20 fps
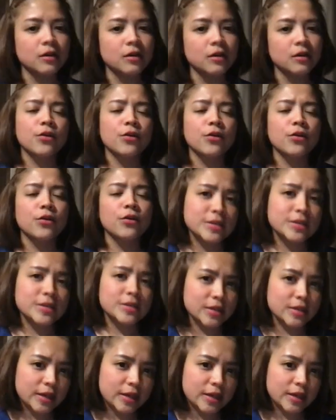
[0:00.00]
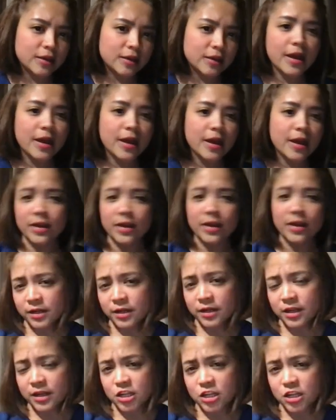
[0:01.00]
reasoning,
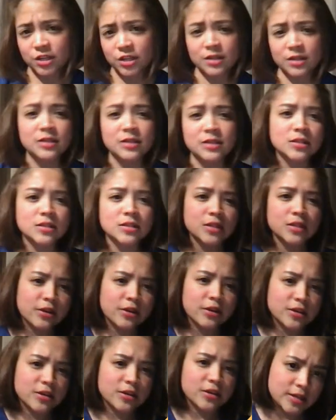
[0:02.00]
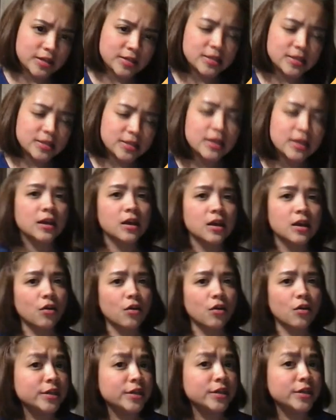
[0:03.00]
explanation, statistics,
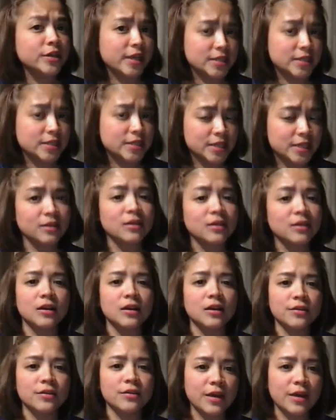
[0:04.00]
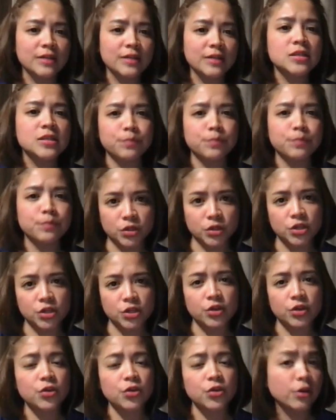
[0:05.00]
or data that support
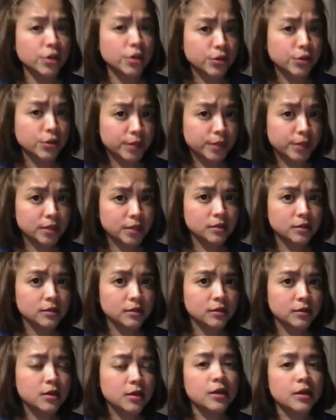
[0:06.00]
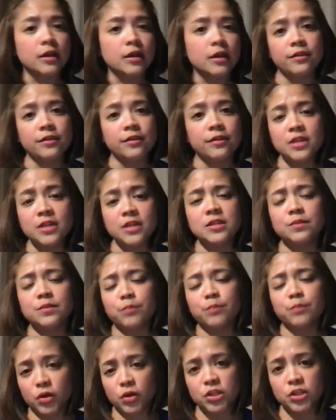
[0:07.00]
your argument. They
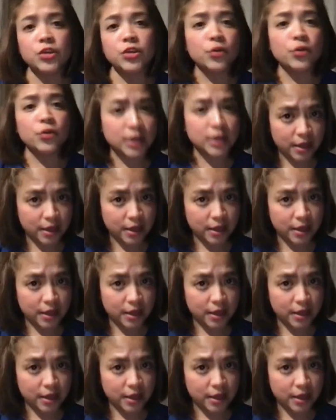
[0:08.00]
support your claim.